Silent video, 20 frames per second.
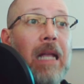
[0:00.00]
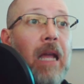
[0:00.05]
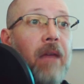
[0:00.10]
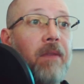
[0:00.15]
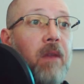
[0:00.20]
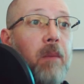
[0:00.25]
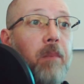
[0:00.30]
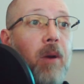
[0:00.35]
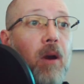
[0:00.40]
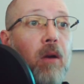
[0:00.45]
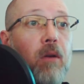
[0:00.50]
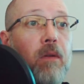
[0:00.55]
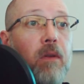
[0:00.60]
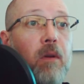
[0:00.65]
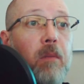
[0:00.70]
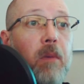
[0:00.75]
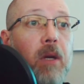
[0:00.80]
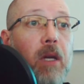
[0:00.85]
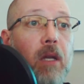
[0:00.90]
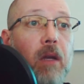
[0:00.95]
And they borrow
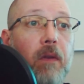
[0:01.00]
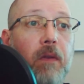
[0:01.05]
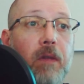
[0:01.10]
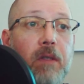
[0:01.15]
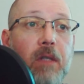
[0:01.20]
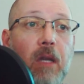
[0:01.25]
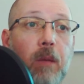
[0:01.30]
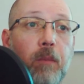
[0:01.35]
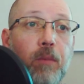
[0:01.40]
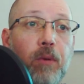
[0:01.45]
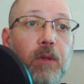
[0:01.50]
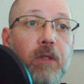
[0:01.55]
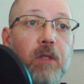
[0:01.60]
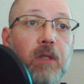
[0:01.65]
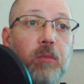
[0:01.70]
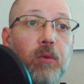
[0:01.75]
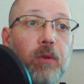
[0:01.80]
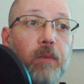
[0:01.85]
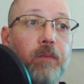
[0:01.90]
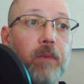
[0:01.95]
their money on the same
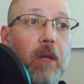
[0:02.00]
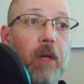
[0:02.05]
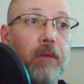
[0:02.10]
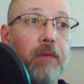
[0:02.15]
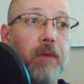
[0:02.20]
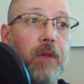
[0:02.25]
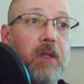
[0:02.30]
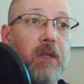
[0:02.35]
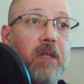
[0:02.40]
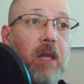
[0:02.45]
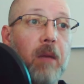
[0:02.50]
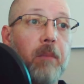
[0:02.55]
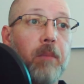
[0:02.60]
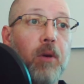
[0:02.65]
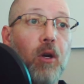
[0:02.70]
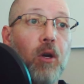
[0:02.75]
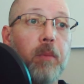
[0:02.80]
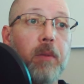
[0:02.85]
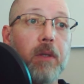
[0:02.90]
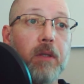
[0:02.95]
principle, and for the
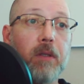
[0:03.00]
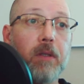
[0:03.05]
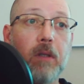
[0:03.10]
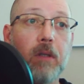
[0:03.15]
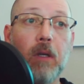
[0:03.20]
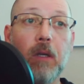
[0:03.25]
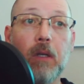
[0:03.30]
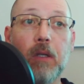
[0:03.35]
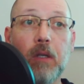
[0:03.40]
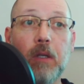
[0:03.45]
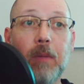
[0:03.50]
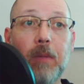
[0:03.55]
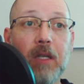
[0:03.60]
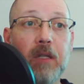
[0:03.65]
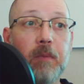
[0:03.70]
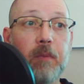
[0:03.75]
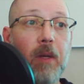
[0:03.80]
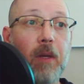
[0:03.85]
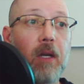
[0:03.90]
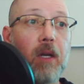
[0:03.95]
same purpose, to be
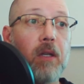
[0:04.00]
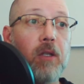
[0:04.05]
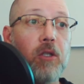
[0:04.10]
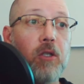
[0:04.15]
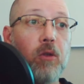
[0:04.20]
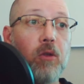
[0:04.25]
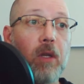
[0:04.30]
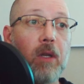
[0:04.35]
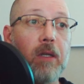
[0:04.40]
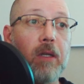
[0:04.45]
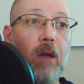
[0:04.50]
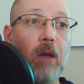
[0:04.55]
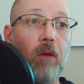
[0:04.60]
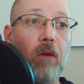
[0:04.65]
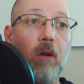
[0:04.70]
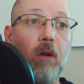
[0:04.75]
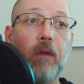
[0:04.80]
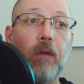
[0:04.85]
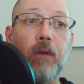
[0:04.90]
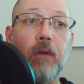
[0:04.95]
expended in shooting
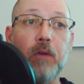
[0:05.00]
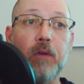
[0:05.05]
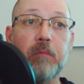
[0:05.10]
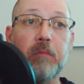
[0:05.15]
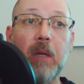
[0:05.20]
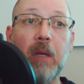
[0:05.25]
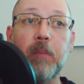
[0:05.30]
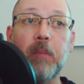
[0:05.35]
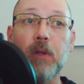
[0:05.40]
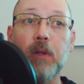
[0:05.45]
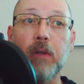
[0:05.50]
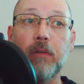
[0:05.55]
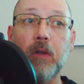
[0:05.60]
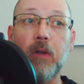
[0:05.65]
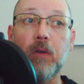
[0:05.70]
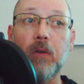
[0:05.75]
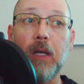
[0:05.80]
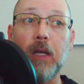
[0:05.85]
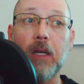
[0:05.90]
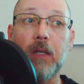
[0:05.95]
down all those people of
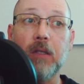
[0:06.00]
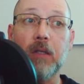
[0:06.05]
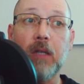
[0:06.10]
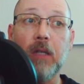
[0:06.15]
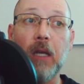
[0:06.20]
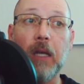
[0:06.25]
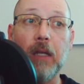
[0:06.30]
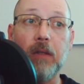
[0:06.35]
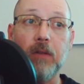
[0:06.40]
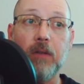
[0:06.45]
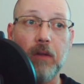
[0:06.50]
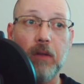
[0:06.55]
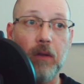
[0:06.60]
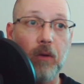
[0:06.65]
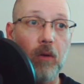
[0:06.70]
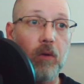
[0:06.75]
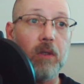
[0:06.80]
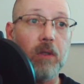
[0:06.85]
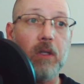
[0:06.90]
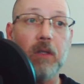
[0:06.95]
the United States,
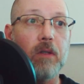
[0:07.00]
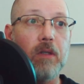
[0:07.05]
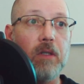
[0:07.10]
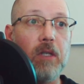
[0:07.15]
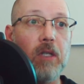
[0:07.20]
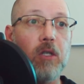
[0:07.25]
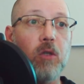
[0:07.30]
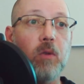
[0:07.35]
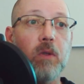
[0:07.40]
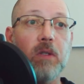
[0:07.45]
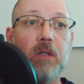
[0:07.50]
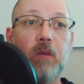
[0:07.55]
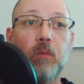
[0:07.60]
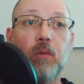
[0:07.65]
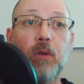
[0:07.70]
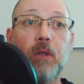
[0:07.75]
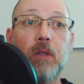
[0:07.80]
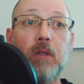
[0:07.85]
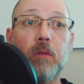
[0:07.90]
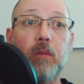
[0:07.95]
their own constituents
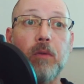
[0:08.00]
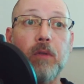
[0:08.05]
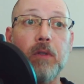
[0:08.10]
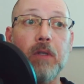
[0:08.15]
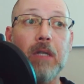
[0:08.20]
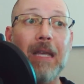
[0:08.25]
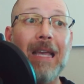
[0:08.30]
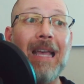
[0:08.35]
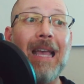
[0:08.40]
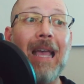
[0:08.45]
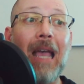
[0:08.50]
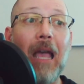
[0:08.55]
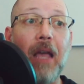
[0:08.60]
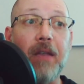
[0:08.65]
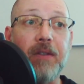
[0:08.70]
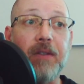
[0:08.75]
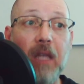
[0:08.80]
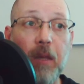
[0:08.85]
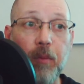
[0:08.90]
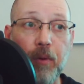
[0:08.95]
and principals,
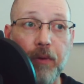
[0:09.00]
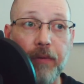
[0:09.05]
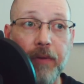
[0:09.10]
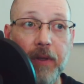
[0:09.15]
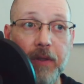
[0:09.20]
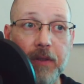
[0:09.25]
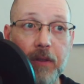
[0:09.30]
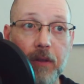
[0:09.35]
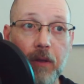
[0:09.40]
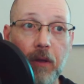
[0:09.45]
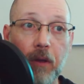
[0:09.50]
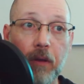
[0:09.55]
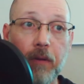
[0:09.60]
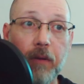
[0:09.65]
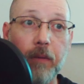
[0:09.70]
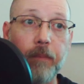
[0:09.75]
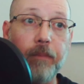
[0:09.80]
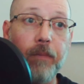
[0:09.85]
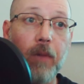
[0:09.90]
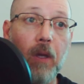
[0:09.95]
as they profess to call
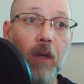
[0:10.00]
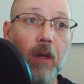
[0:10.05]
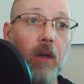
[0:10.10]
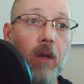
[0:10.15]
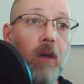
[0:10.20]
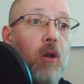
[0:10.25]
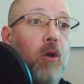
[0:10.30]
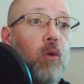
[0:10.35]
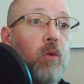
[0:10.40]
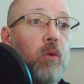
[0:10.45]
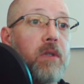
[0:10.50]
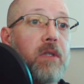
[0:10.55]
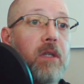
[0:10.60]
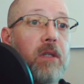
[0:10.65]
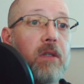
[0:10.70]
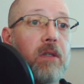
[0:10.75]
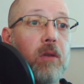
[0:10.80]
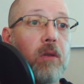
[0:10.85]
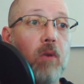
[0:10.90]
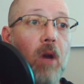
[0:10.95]
them, who
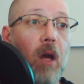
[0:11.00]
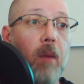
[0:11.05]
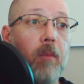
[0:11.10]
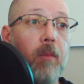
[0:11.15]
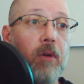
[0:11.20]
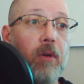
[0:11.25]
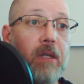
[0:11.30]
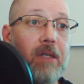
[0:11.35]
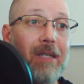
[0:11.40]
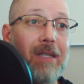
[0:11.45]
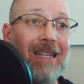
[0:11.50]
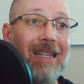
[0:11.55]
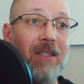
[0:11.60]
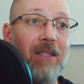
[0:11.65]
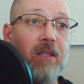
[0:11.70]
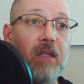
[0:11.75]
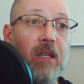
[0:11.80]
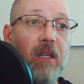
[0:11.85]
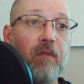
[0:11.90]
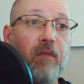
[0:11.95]
resist the robberies and
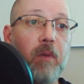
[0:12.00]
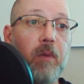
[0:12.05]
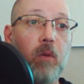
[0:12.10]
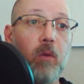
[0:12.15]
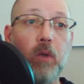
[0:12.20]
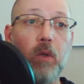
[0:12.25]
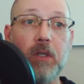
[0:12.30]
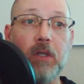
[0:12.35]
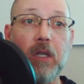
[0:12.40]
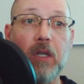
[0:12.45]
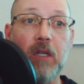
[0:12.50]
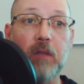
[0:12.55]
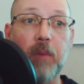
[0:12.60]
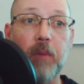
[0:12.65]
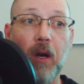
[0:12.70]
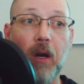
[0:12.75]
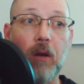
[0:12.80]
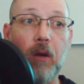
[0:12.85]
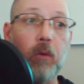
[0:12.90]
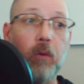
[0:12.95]
enslavement which these
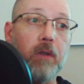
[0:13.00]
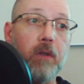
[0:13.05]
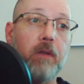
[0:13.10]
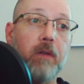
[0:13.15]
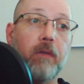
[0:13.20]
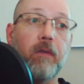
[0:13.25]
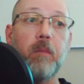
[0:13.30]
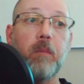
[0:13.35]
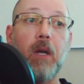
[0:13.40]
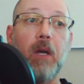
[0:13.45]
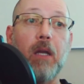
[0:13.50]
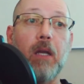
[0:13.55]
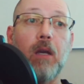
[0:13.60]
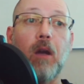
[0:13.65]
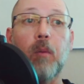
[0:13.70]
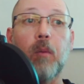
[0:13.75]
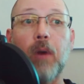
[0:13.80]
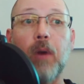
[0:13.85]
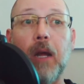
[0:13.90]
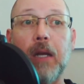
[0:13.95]
borrowers of the money
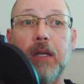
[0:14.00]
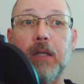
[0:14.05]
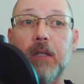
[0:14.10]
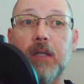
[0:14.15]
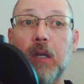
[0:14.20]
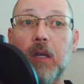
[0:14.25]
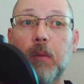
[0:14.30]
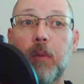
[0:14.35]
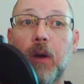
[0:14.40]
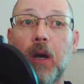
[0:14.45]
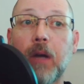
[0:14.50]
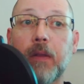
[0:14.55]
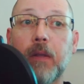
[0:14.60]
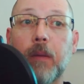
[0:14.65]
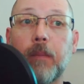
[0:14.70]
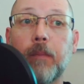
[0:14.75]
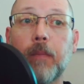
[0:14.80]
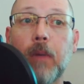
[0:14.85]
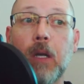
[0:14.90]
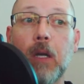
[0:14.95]
are practicing upon
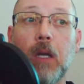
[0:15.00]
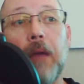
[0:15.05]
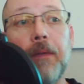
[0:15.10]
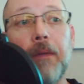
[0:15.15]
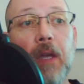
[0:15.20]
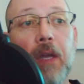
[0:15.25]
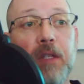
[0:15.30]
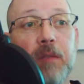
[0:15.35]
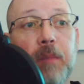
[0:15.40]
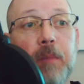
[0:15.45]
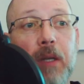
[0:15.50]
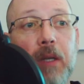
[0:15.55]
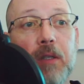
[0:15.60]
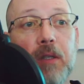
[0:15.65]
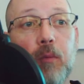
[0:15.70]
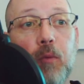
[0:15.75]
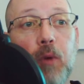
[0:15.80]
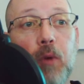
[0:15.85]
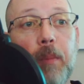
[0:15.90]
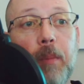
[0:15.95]
them. And they expect
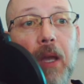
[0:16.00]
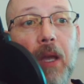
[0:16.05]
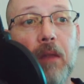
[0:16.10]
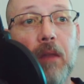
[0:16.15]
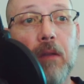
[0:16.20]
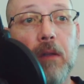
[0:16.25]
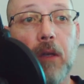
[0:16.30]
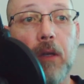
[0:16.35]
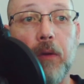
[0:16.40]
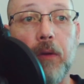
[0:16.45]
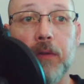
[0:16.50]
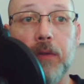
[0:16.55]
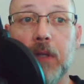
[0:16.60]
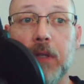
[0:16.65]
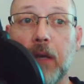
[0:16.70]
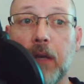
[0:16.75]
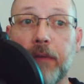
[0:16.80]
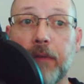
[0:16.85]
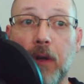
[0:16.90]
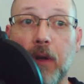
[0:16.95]
to repay the
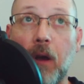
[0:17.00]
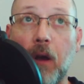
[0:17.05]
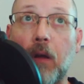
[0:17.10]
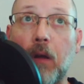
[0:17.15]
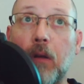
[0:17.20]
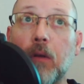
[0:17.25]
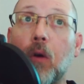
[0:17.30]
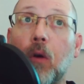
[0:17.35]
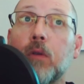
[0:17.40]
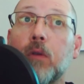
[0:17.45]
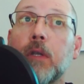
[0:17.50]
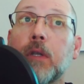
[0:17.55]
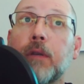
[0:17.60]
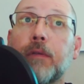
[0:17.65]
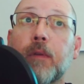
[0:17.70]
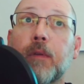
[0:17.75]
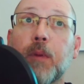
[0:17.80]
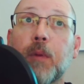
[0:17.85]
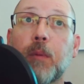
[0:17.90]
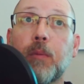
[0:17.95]
loans, if at all, only
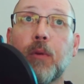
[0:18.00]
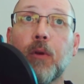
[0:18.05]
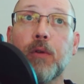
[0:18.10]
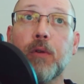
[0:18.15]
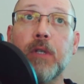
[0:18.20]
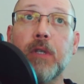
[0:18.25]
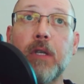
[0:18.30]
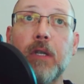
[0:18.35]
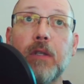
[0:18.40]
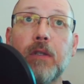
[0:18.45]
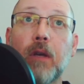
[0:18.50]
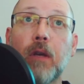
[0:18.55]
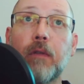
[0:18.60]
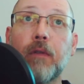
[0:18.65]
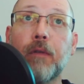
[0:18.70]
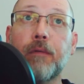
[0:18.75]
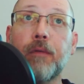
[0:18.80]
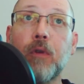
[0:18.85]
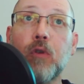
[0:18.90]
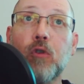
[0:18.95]
from the proceeds
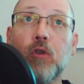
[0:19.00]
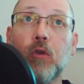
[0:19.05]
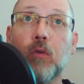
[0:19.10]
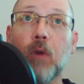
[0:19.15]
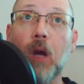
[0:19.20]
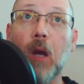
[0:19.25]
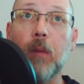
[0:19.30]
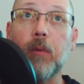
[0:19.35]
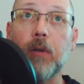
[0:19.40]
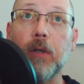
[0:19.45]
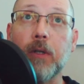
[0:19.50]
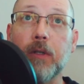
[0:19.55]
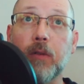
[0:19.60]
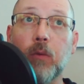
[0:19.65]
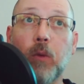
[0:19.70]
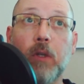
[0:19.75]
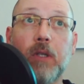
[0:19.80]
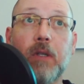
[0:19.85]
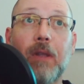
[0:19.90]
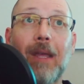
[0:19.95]
of the future
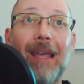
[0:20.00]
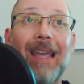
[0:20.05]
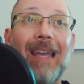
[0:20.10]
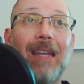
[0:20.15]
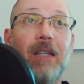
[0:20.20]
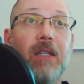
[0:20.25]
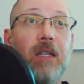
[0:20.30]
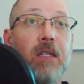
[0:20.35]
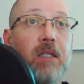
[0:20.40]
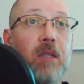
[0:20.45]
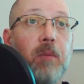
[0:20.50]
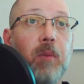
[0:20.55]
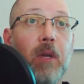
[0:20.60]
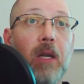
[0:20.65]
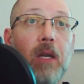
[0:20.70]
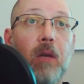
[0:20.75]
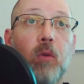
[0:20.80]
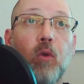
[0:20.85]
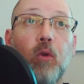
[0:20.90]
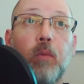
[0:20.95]
robberies, which they
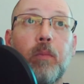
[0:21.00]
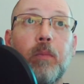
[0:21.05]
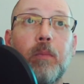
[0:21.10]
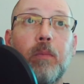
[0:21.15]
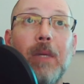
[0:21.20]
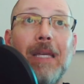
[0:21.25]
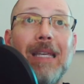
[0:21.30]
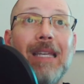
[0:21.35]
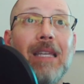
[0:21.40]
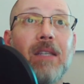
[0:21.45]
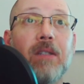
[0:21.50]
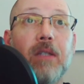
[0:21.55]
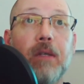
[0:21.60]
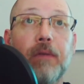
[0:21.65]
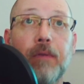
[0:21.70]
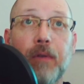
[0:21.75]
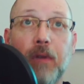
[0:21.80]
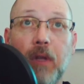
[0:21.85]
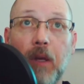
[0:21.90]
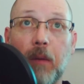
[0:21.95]
anticipate it will be
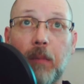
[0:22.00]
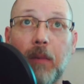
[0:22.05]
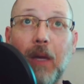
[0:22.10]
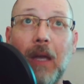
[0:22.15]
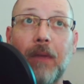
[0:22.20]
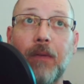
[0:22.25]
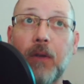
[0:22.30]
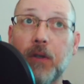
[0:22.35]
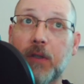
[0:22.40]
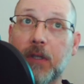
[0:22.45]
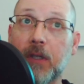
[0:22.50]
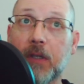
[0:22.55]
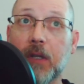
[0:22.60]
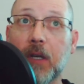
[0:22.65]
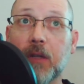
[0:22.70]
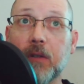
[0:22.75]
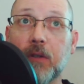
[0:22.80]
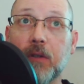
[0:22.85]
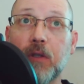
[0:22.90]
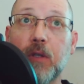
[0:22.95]
easy for them and their
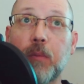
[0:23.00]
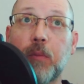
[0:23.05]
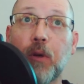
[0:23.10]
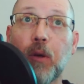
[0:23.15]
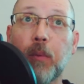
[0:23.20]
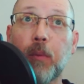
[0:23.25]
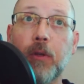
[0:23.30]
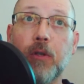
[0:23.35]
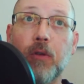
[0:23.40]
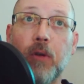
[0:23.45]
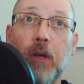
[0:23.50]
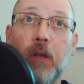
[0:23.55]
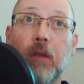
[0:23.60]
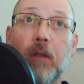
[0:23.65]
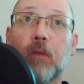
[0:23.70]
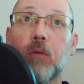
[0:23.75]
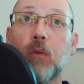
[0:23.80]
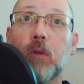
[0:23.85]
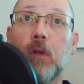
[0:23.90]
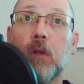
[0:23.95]
successors to
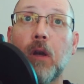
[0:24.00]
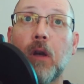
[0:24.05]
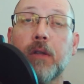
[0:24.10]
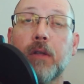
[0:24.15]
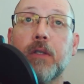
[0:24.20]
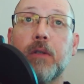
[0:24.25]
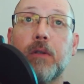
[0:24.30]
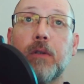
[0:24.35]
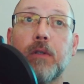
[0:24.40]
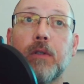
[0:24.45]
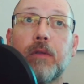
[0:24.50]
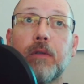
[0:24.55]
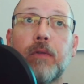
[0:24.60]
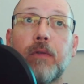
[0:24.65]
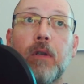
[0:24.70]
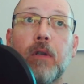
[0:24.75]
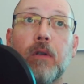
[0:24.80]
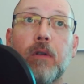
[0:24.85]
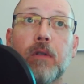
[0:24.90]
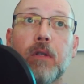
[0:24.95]
perpetrate through a long series
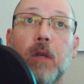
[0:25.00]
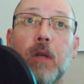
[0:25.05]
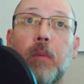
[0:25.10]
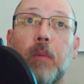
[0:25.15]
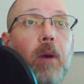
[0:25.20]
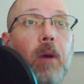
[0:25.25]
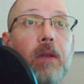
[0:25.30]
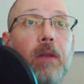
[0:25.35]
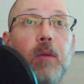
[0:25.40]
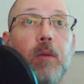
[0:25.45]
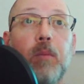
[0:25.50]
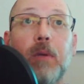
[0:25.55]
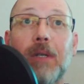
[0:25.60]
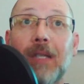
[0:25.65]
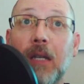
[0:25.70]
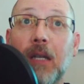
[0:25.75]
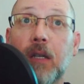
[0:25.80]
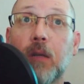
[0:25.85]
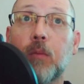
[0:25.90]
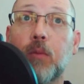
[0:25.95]
of years upon their
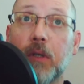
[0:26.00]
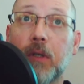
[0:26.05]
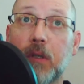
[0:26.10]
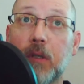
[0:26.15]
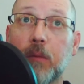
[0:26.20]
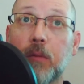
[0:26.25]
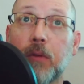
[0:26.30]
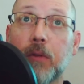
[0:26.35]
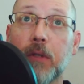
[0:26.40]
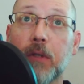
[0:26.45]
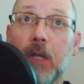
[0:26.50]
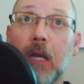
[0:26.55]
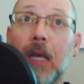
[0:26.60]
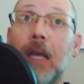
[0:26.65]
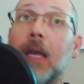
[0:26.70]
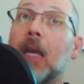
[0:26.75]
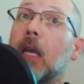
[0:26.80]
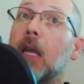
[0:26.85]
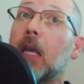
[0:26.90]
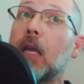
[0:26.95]
pretended principles,
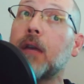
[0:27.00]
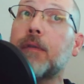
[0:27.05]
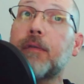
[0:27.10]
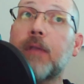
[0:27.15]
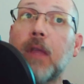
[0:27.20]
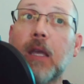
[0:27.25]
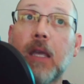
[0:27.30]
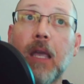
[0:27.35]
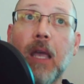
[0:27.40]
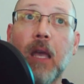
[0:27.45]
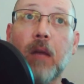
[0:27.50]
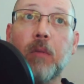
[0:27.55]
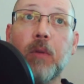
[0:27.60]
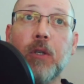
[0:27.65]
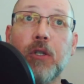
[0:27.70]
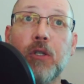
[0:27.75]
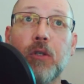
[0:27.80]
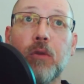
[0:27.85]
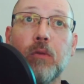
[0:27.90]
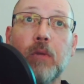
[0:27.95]
if they can
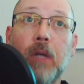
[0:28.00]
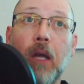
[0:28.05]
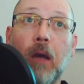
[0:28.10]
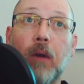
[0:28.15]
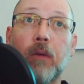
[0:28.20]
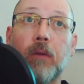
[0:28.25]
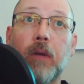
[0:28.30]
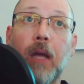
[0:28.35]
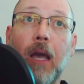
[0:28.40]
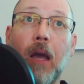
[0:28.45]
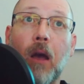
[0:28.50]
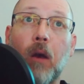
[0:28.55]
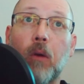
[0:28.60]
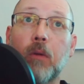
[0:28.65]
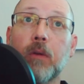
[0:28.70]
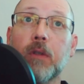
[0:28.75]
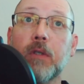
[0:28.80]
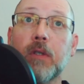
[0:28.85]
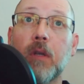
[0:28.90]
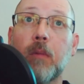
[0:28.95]
but shoot down
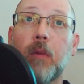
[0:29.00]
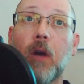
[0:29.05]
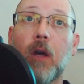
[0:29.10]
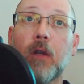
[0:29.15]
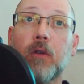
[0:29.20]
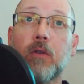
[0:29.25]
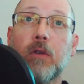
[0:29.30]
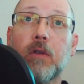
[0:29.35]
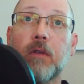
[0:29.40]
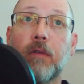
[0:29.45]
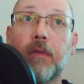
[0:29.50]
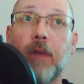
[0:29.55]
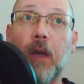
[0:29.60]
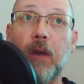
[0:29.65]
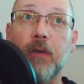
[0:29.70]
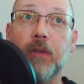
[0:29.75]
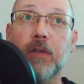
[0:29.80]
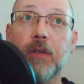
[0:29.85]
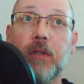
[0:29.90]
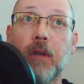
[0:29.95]
now some hundreds of
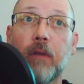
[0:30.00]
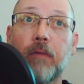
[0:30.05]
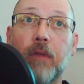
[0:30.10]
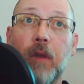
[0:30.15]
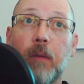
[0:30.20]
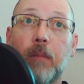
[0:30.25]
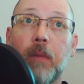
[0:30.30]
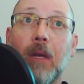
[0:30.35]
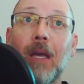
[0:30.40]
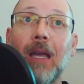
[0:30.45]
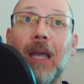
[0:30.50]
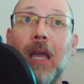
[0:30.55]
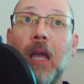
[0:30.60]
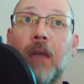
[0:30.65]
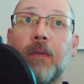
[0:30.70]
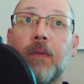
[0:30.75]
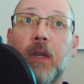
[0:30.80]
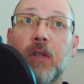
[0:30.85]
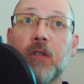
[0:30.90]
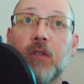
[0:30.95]
thousands of them,
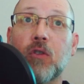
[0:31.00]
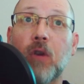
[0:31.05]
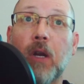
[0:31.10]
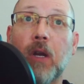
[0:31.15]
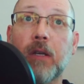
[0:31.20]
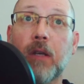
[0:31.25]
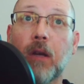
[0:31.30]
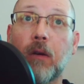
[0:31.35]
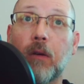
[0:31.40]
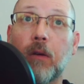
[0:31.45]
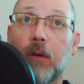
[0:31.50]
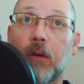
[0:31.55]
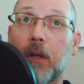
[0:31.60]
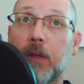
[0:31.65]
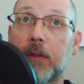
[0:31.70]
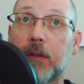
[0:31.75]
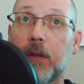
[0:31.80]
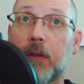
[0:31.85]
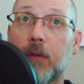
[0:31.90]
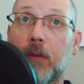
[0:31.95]
and thus strike terror
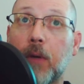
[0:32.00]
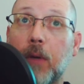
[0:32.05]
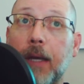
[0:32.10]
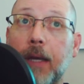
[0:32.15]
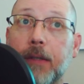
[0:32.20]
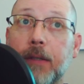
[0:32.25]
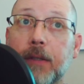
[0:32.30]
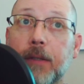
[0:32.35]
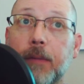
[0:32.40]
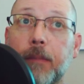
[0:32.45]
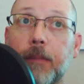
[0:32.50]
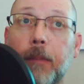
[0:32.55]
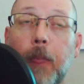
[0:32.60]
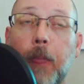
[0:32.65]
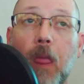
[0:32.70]
into the rest.